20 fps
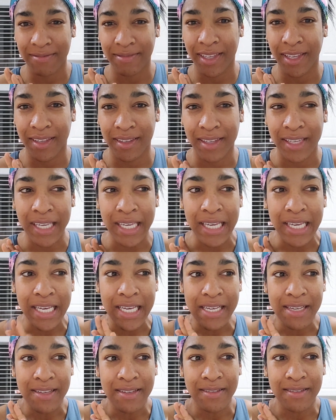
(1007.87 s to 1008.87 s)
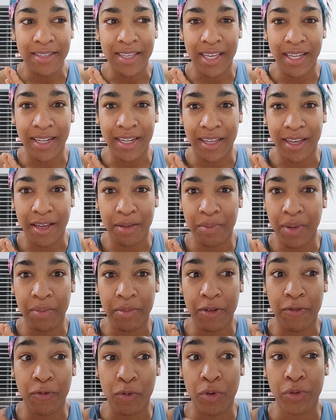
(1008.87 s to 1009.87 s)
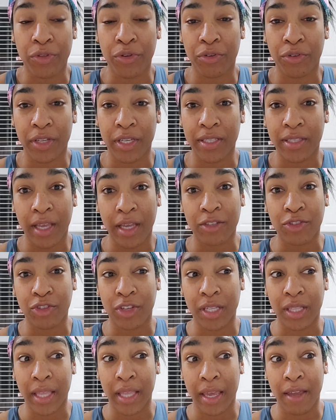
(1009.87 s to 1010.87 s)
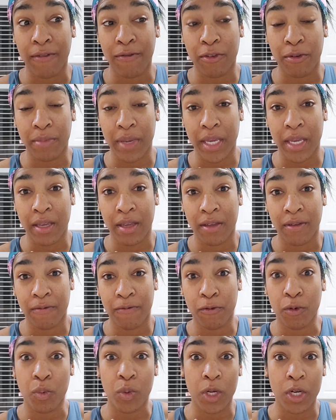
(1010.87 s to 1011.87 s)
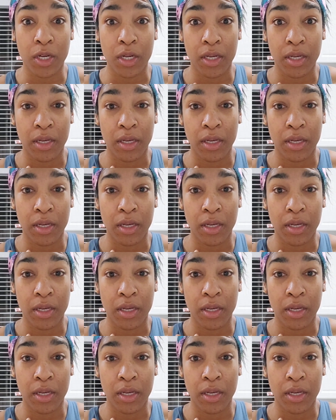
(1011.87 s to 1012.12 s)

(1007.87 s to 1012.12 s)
Like getting up, 4:30 is actually late for me for work.